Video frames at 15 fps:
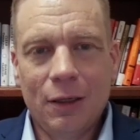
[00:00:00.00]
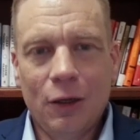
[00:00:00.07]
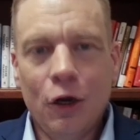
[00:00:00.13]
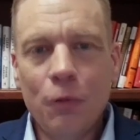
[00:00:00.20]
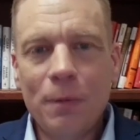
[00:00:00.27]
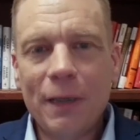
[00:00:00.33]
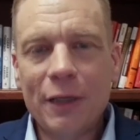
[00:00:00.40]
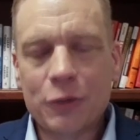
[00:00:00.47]

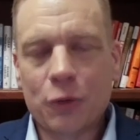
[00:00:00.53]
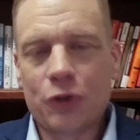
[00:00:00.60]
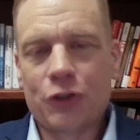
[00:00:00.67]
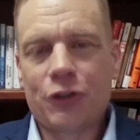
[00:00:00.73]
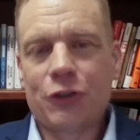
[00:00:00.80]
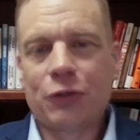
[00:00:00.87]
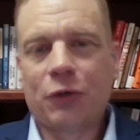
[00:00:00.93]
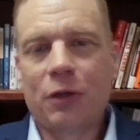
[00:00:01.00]
OPA's
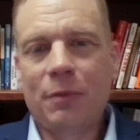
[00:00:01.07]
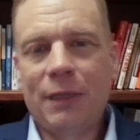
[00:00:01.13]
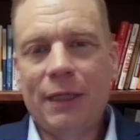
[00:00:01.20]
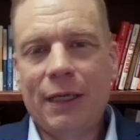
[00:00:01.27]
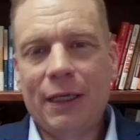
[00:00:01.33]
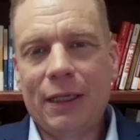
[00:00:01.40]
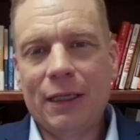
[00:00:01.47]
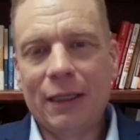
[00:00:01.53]
origin story
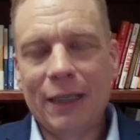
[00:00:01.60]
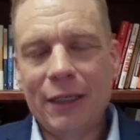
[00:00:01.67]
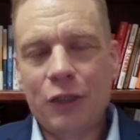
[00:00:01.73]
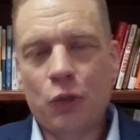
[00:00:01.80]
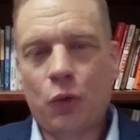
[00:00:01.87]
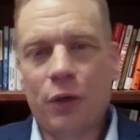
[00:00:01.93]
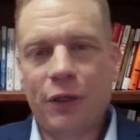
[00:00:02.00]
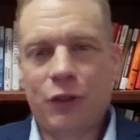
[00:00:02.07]
began in late
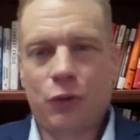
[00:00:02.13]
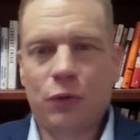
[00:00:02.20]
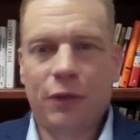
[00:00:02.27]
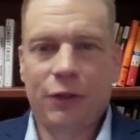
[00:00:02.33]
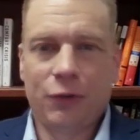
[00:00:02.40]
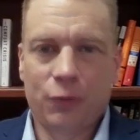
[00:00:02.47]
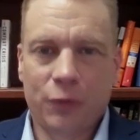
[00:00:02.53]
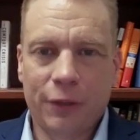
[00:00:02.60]

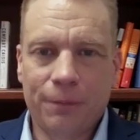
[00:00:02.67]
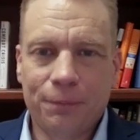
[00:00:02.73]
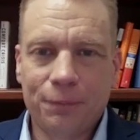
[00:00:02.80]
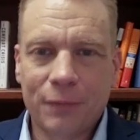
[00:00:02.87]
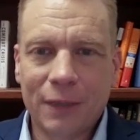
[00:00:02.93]
2023,